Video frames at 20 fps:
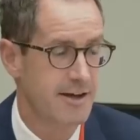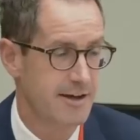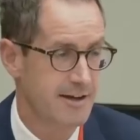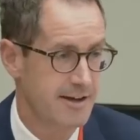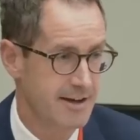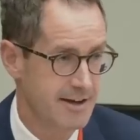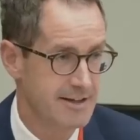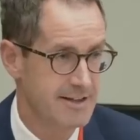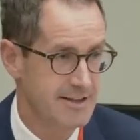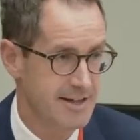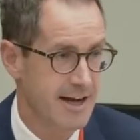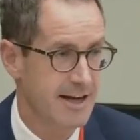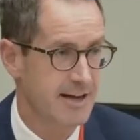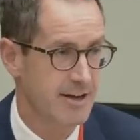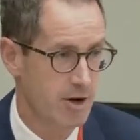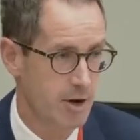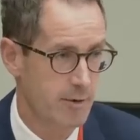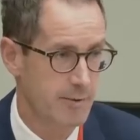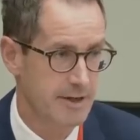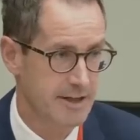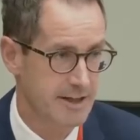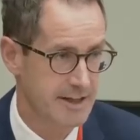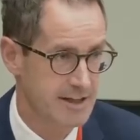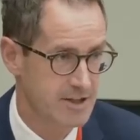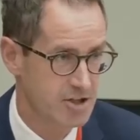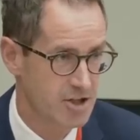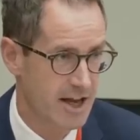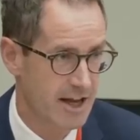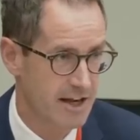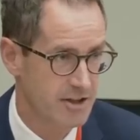It is economically
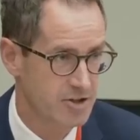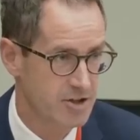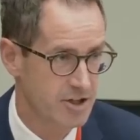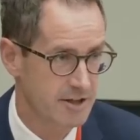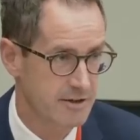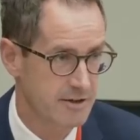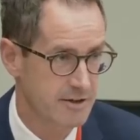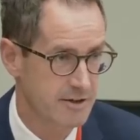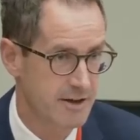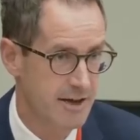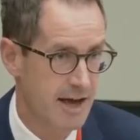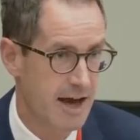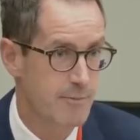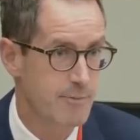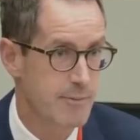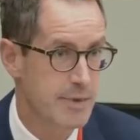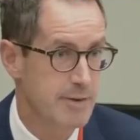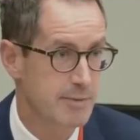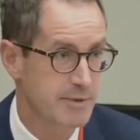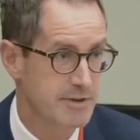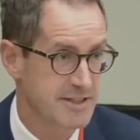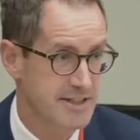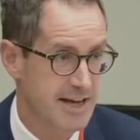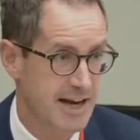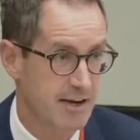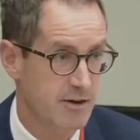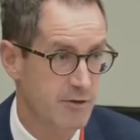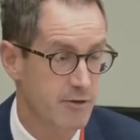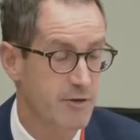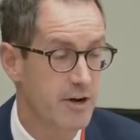challenging, and people
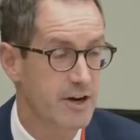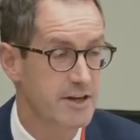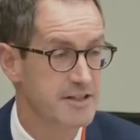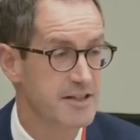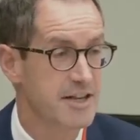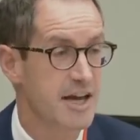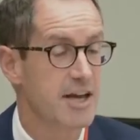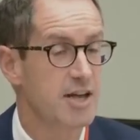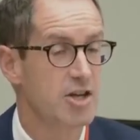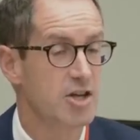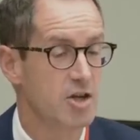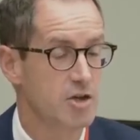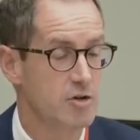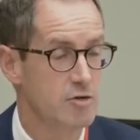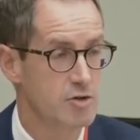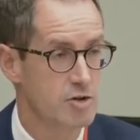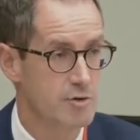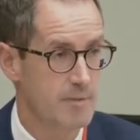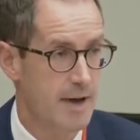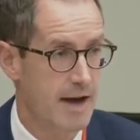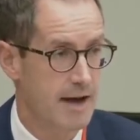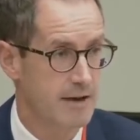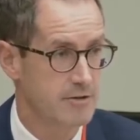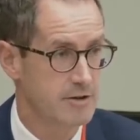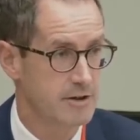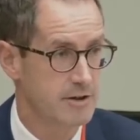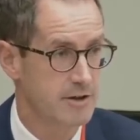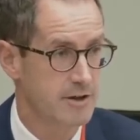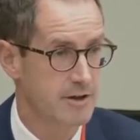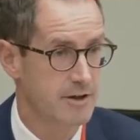sacrifice a huge amount